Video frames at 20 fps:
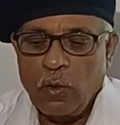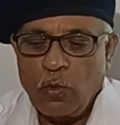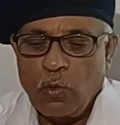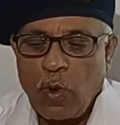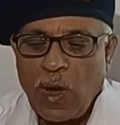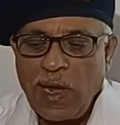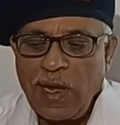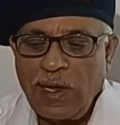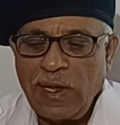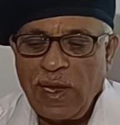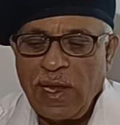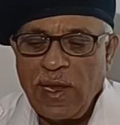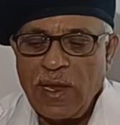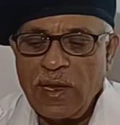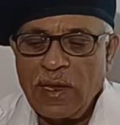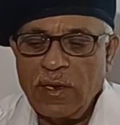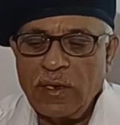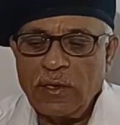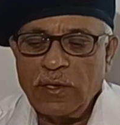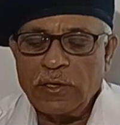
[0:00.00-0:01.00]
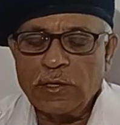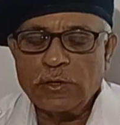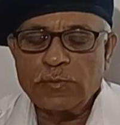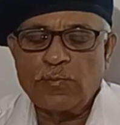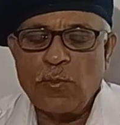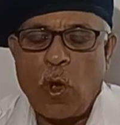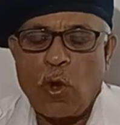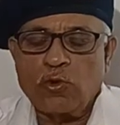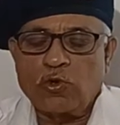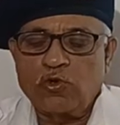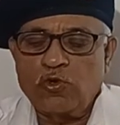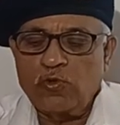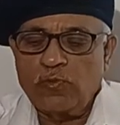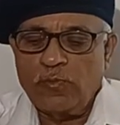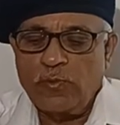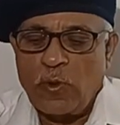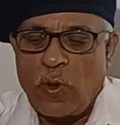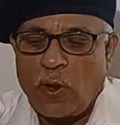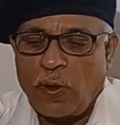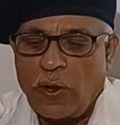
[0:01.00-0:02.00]
While laying smoke
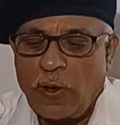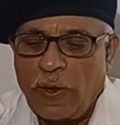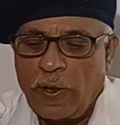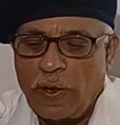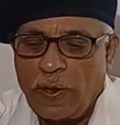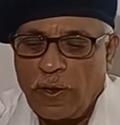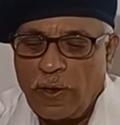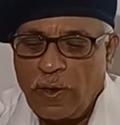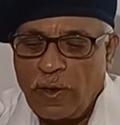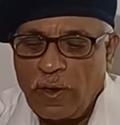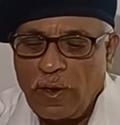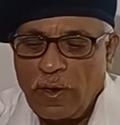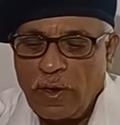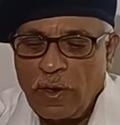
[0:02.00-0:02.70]
tube boiler